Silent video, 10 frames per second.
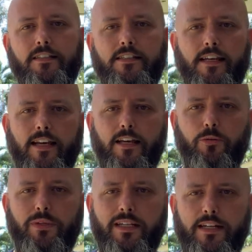Today
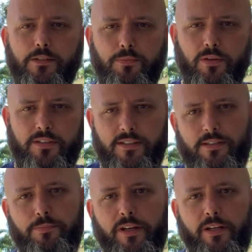we got to
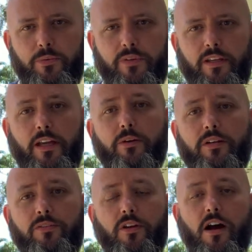participate with
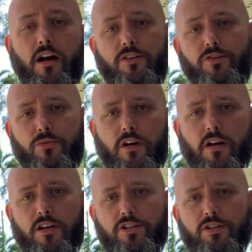Erik's
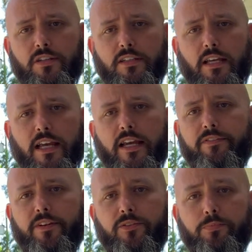entourage in the
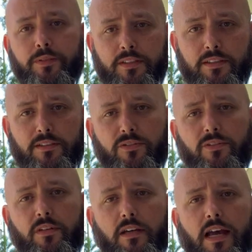
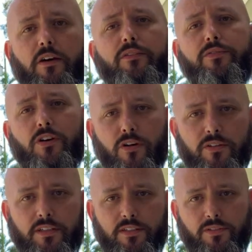AFSP's Out of
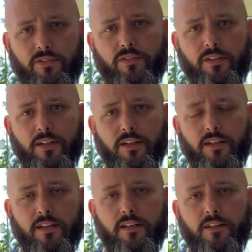Darkness
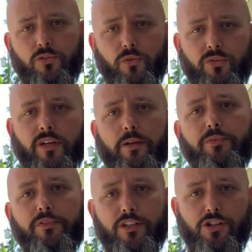Suicide
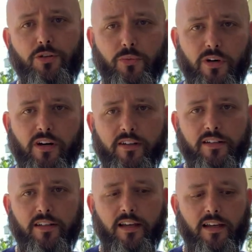Prevention Walk,
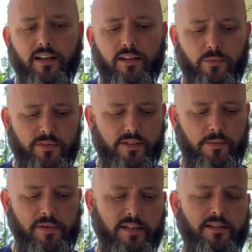and it was
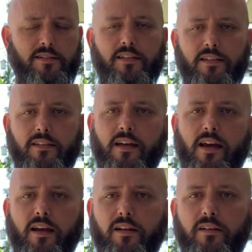amazing in
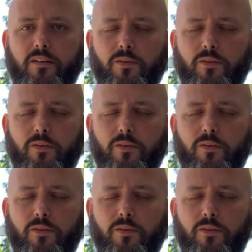that